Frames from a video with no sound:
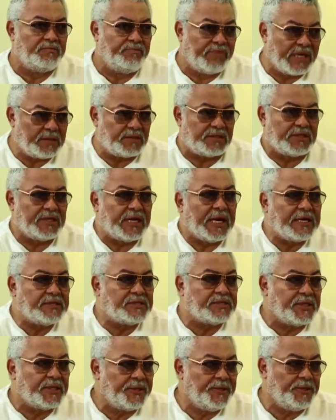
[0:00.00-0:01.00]
But
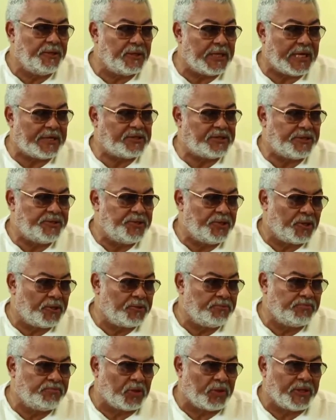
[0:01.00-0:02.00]
as a
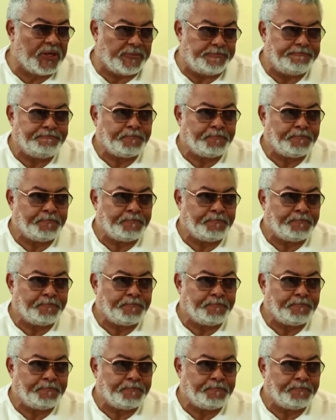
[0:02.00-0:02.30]
young boy,